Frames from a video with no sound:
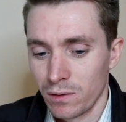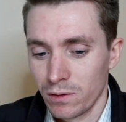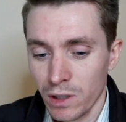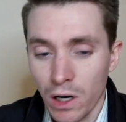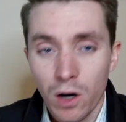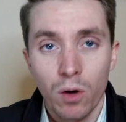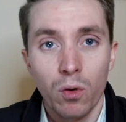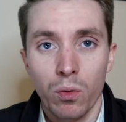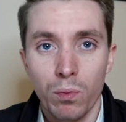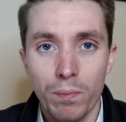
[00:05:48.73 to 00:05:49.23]

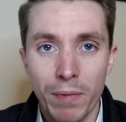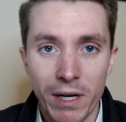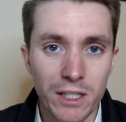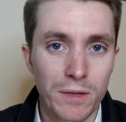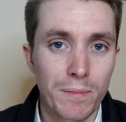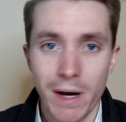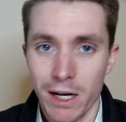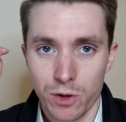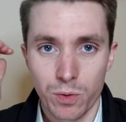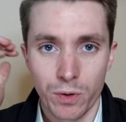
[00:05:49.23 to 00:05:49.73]
you know,
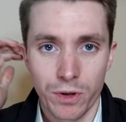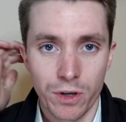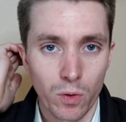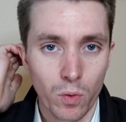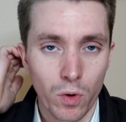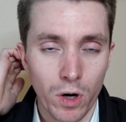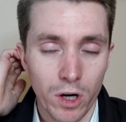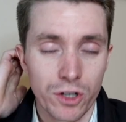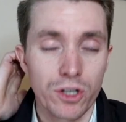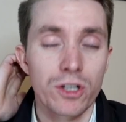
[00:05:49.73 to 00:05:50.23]
mix and match with
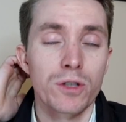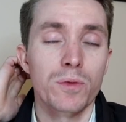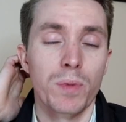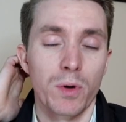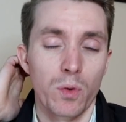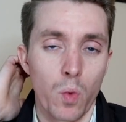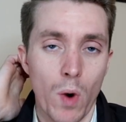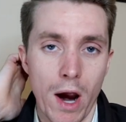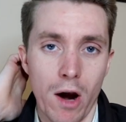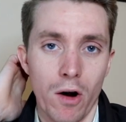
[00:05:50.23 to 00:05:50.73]
their watches,
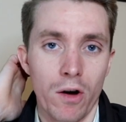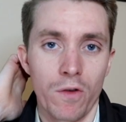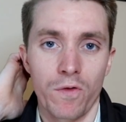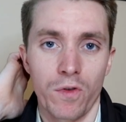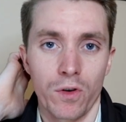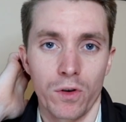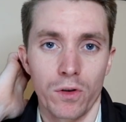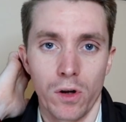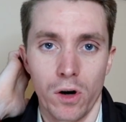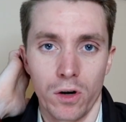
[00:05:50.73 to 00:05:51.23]
but wear
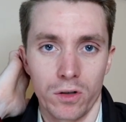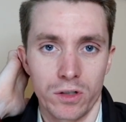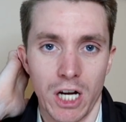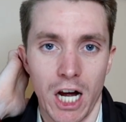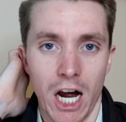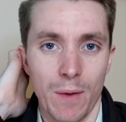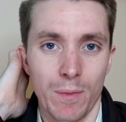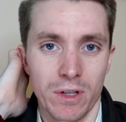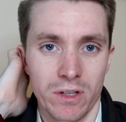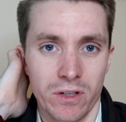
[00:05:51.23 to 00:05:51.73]
it for a long
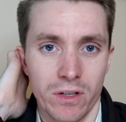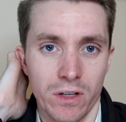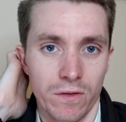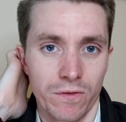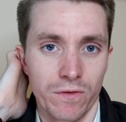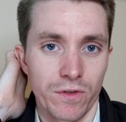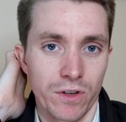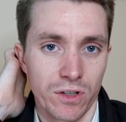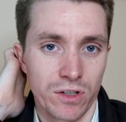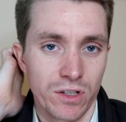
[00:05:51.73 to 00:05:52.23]
time instead
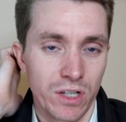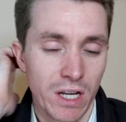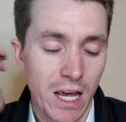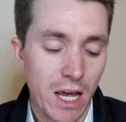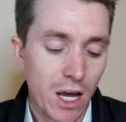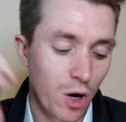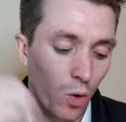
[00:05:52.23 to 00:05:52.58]
of just